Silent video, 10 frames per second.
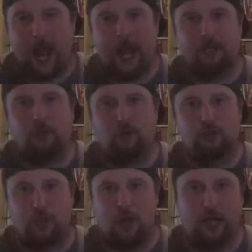and gone
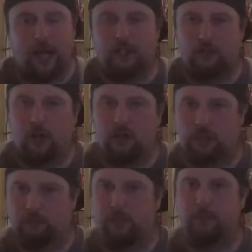darker and darker, to
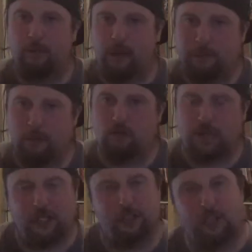the point where Mildred
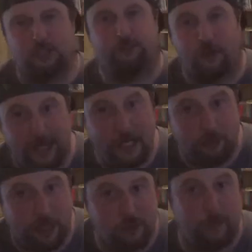actually does finally
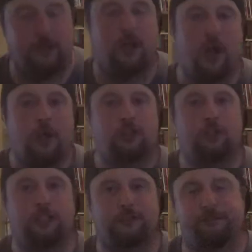graduate.
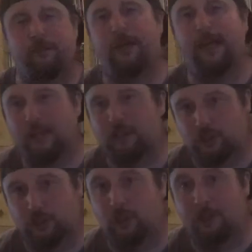She's finally
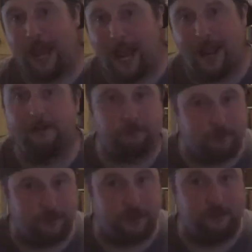understood
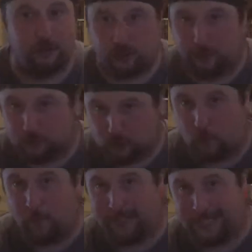everything that she was
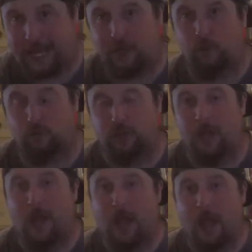taught in Cackles,
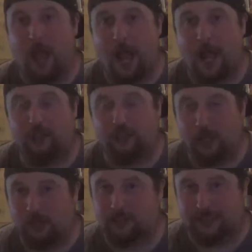and she
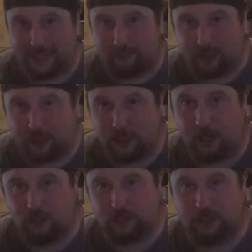understands everything she
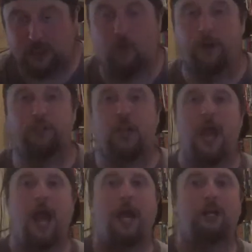learns in this college,
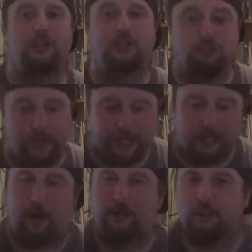and she's ready to
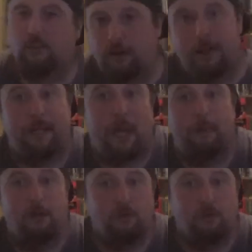go out into the world and become